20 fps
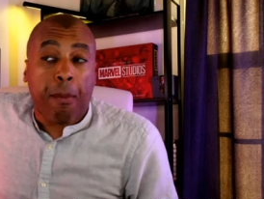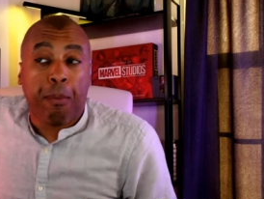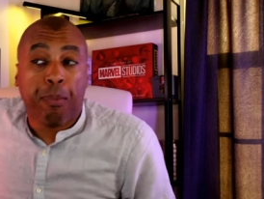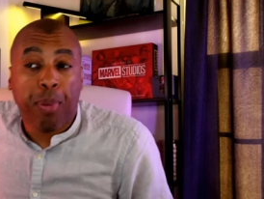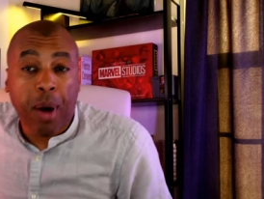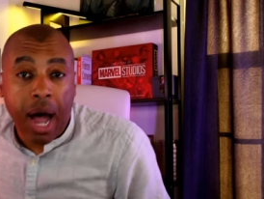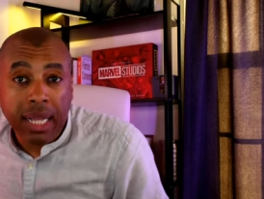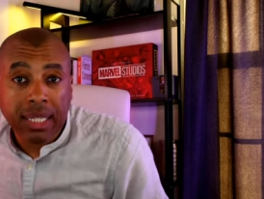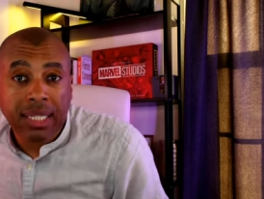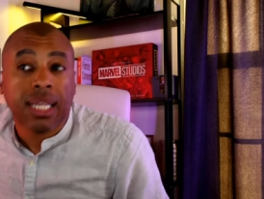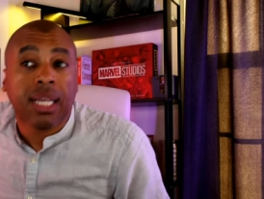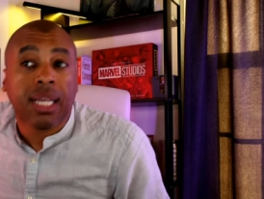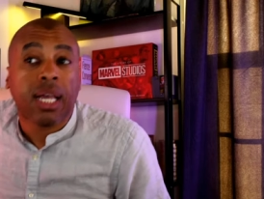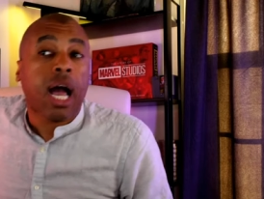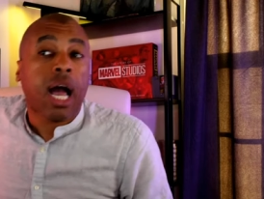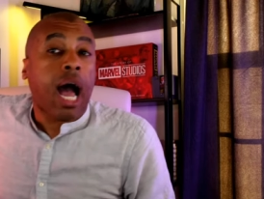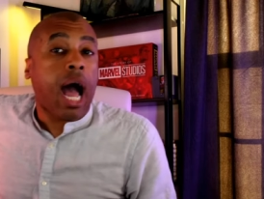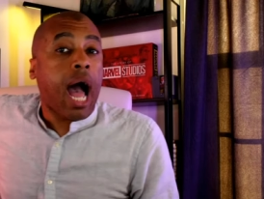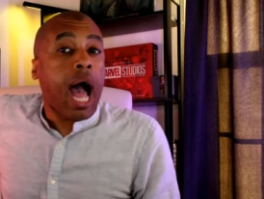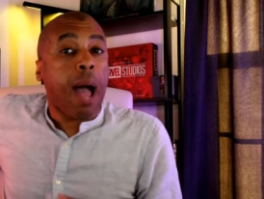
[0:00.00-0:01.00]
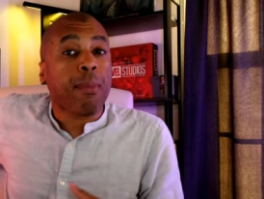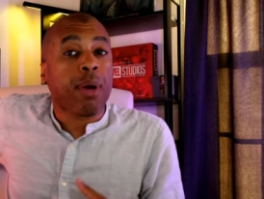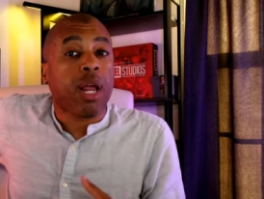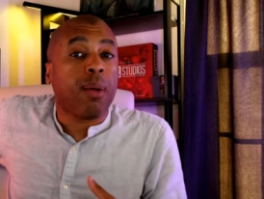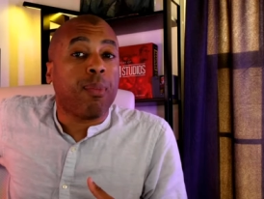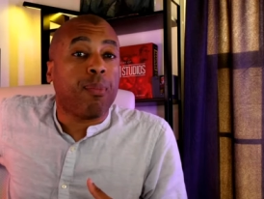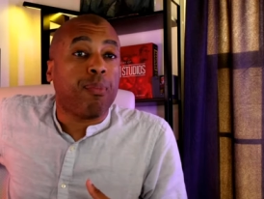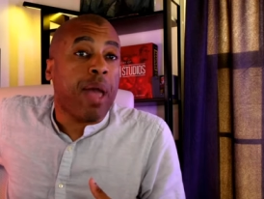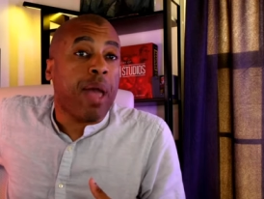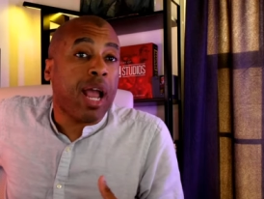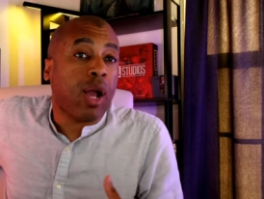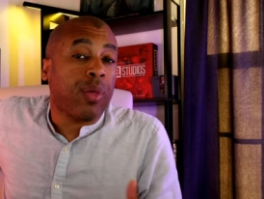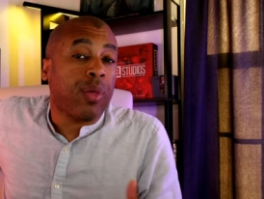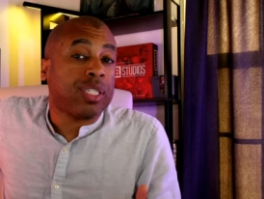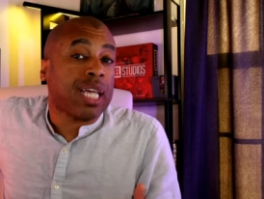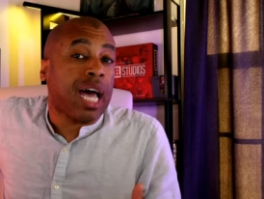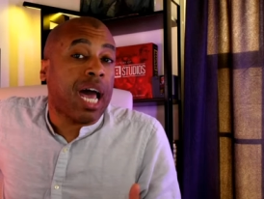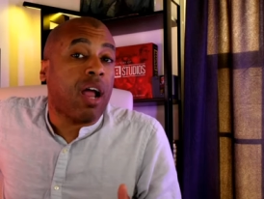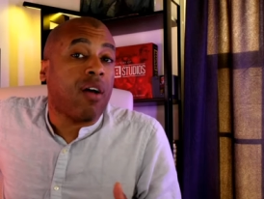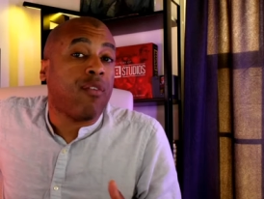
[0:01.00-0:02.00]
But I'm going to bang on the
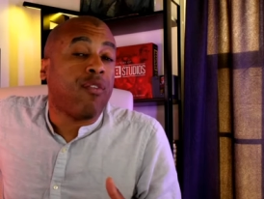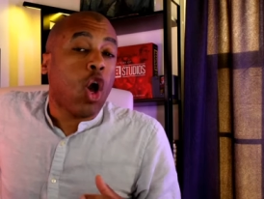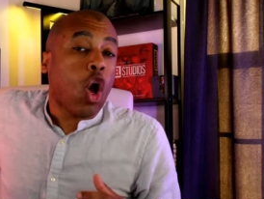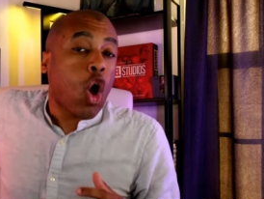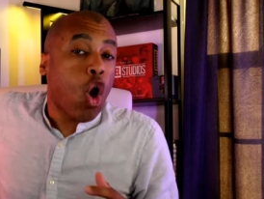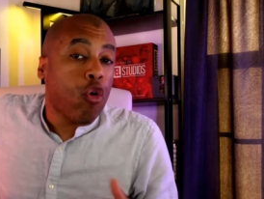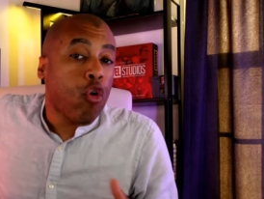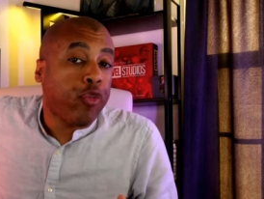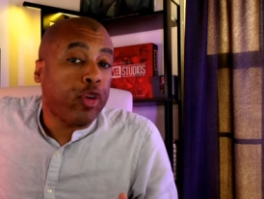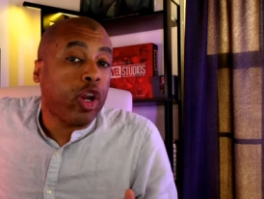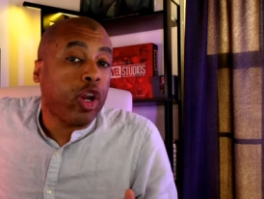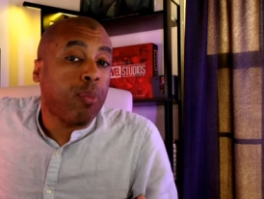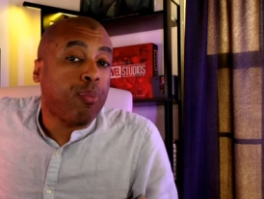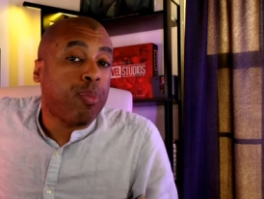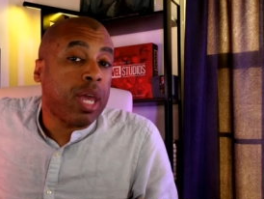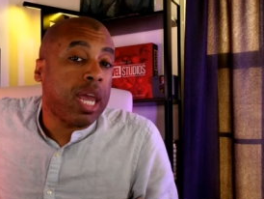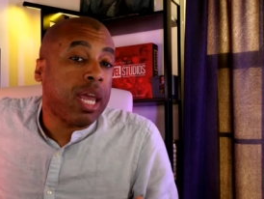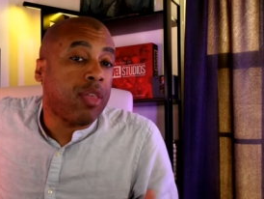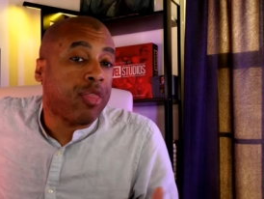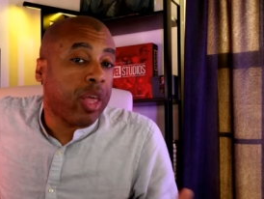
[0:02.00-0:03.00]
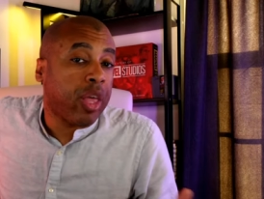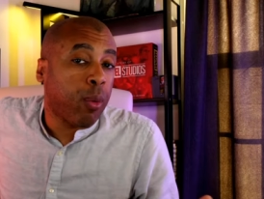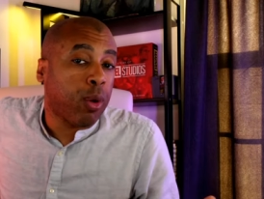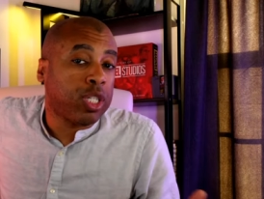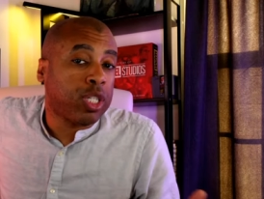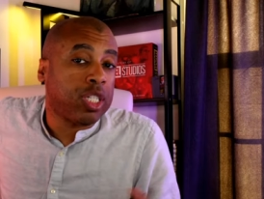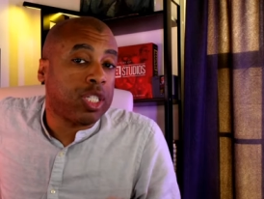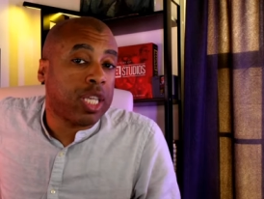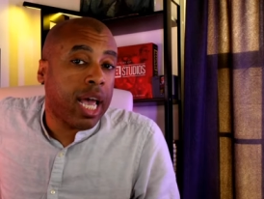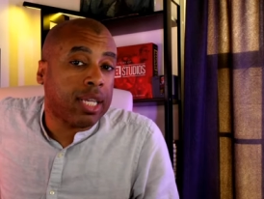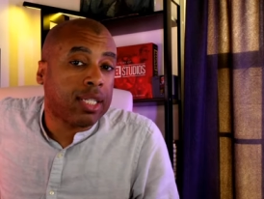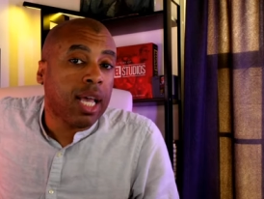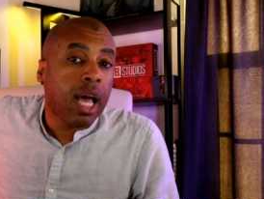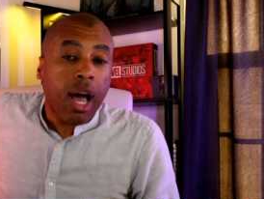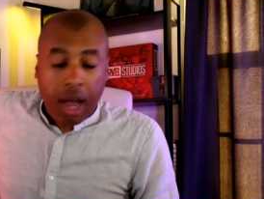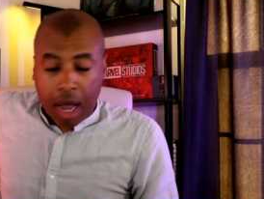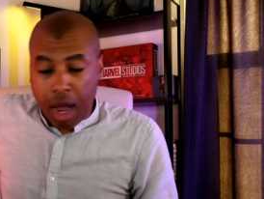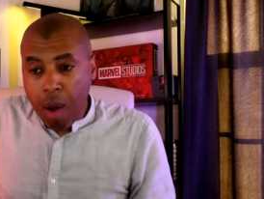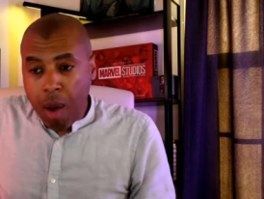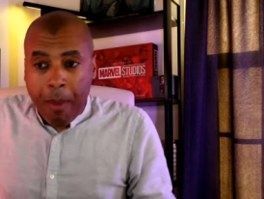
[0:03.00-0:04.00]
side of, hopefully it'll be a thing where she says,
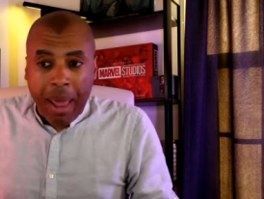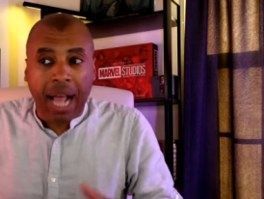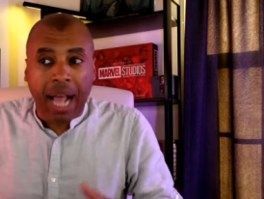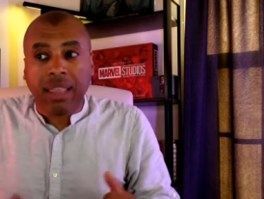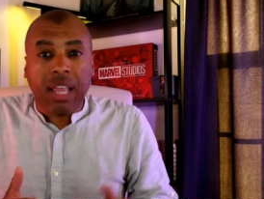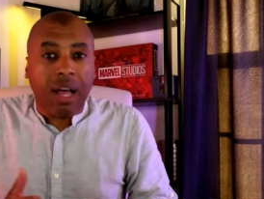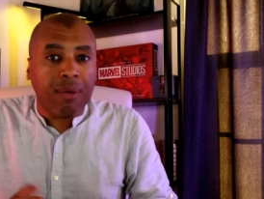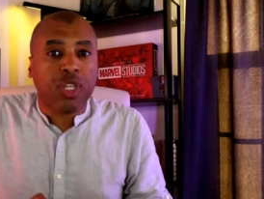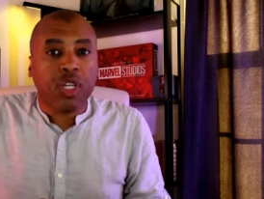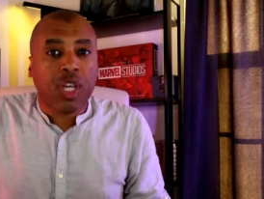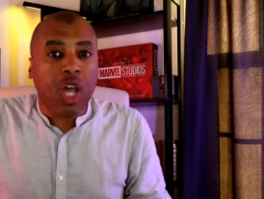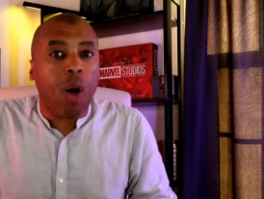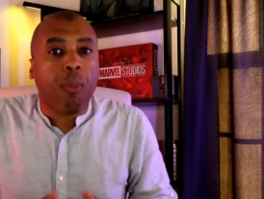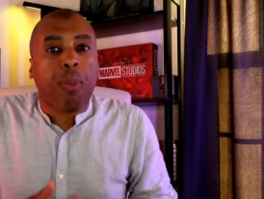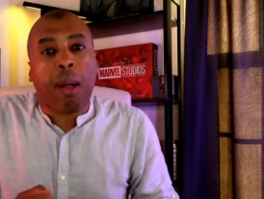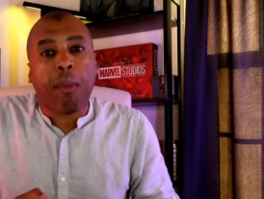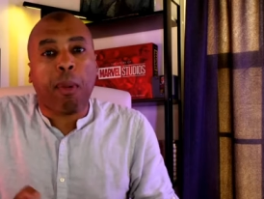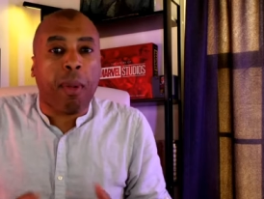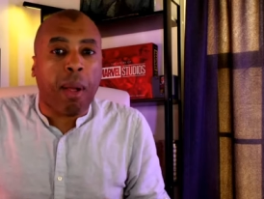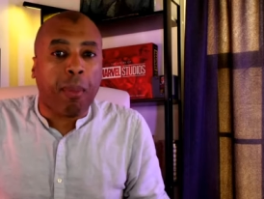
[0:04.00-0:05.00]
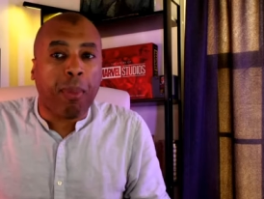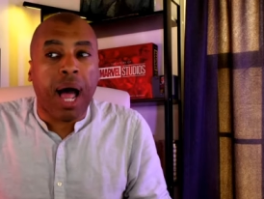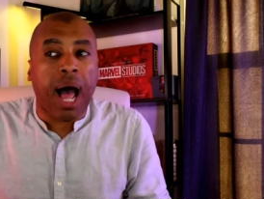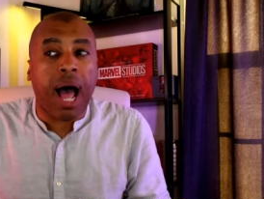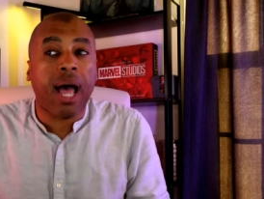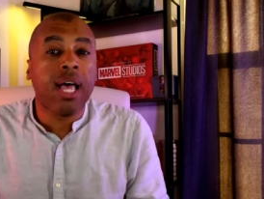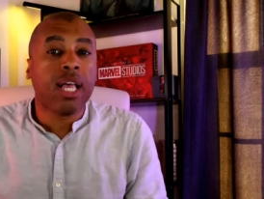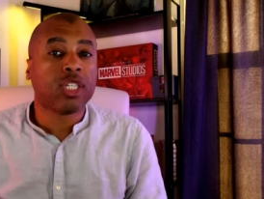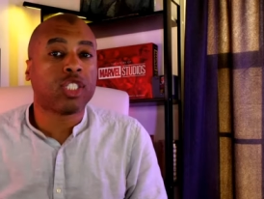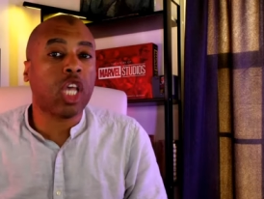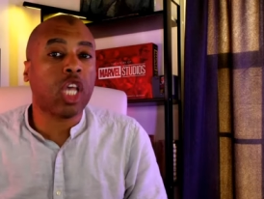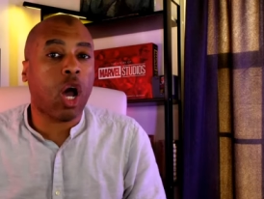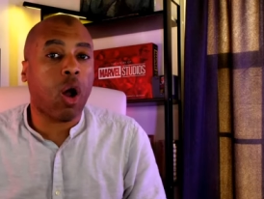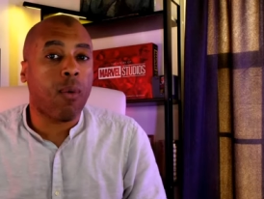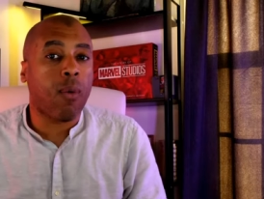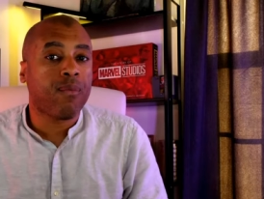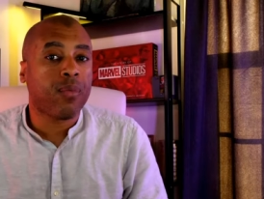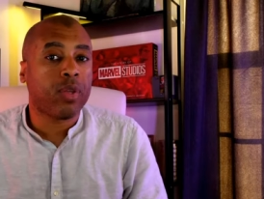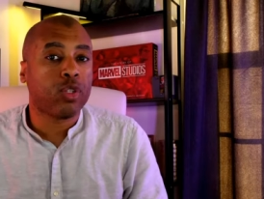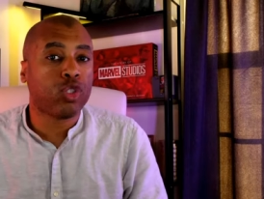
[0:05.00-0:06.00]
oh man, I'd love to go, blah, blah, blah, blah.
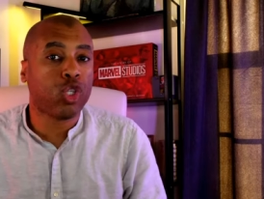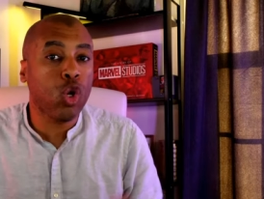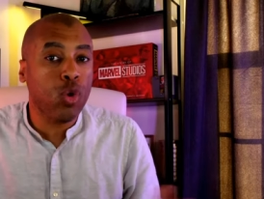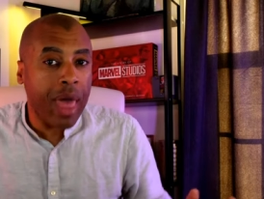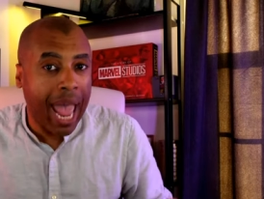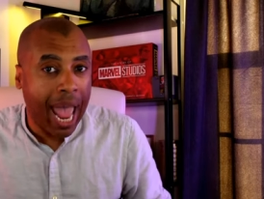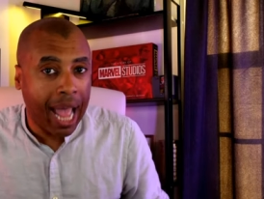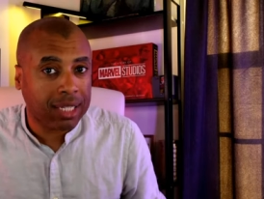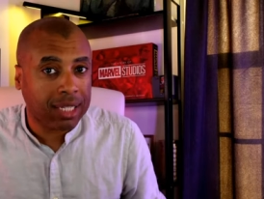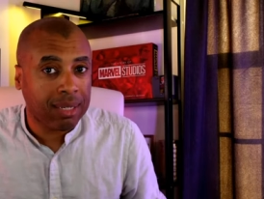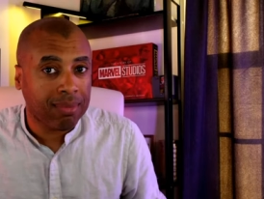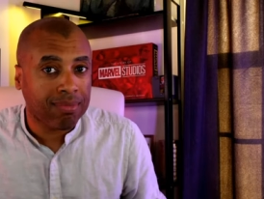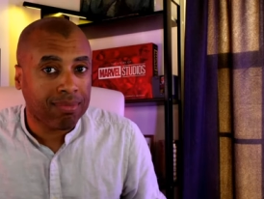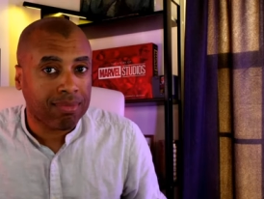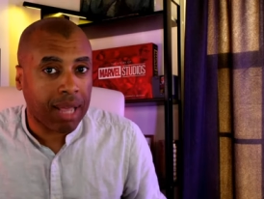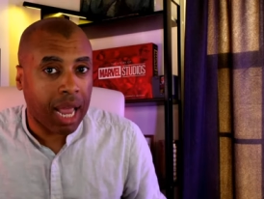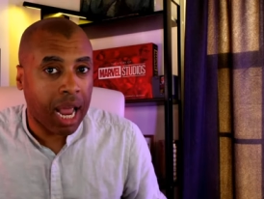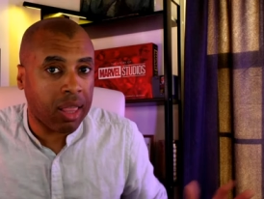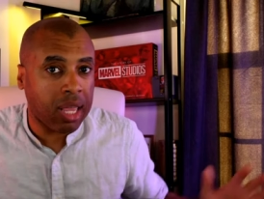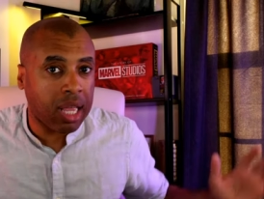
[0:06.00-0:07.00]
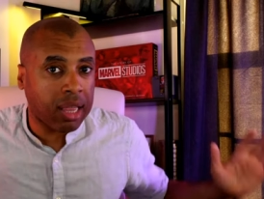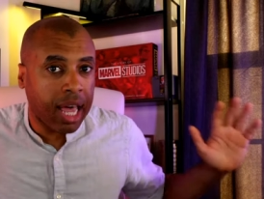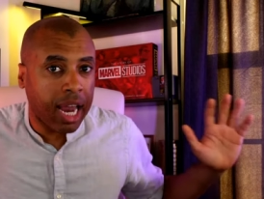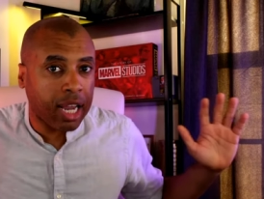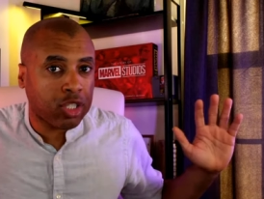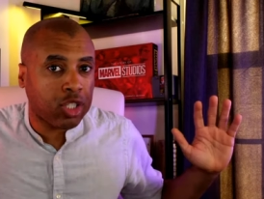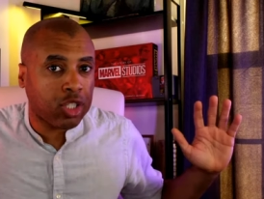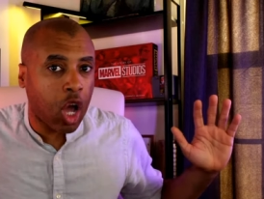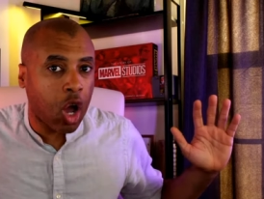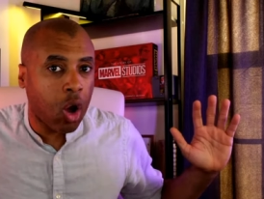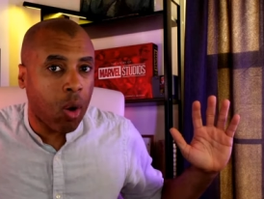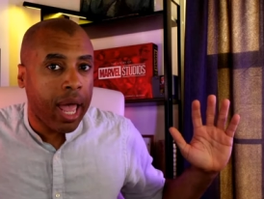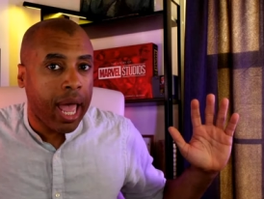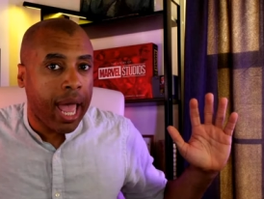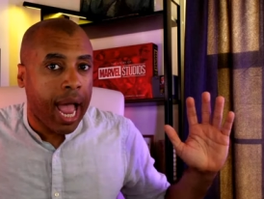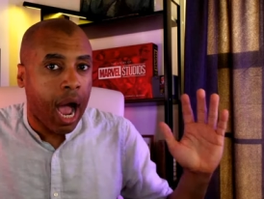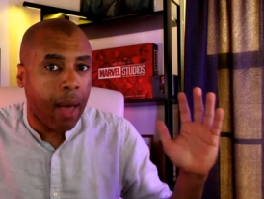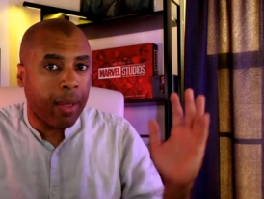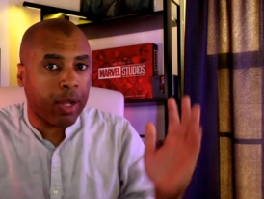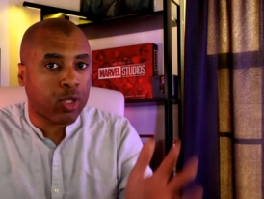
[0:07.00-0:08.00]
So do that. And then let us know
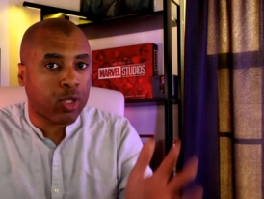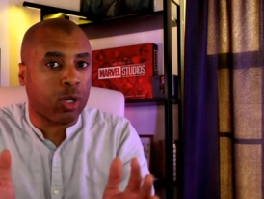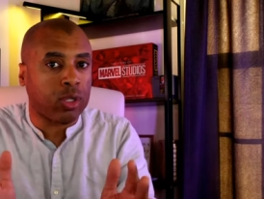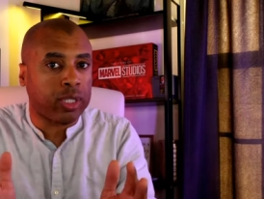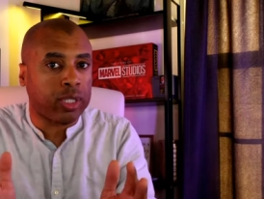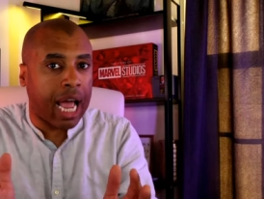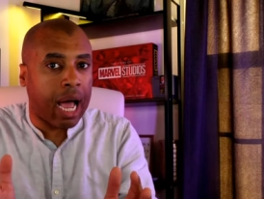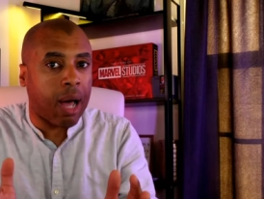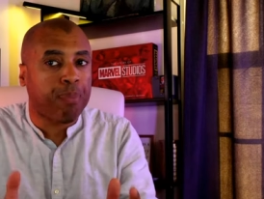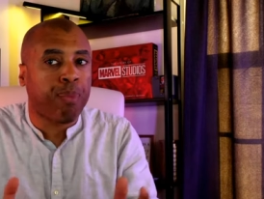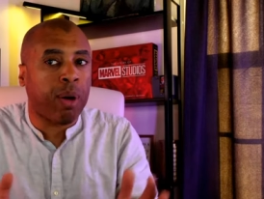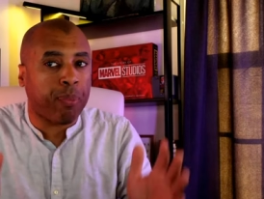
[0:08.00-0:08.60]
how that turns out.